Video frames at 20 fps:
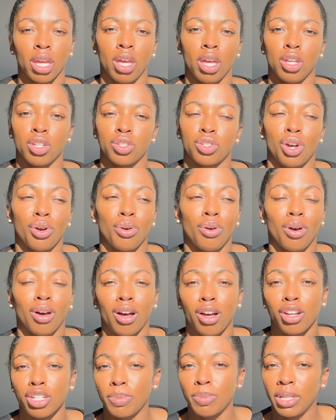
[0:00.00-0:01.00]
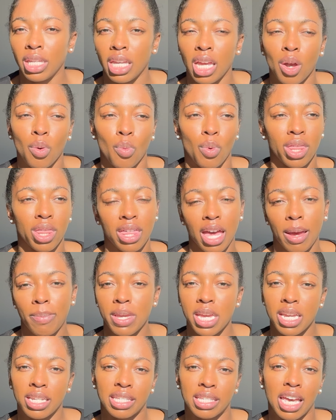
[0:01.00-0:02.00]
So ultimately, with that
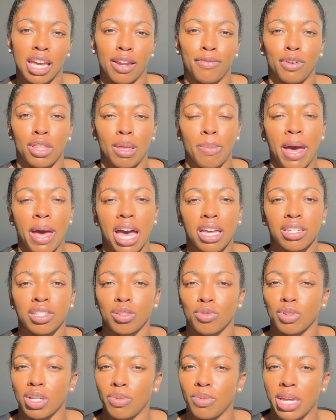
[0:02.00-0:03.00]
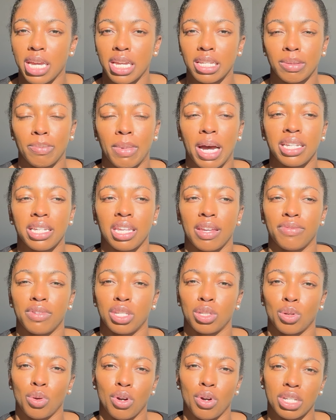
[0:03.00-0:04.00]
being said, for the past 3 weeks, my safety
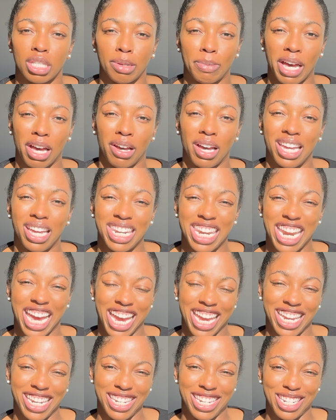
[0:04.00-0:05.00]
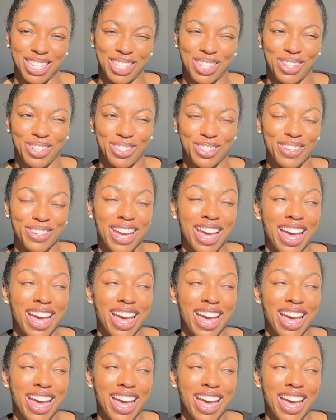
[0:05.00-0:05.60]
score is about a 92.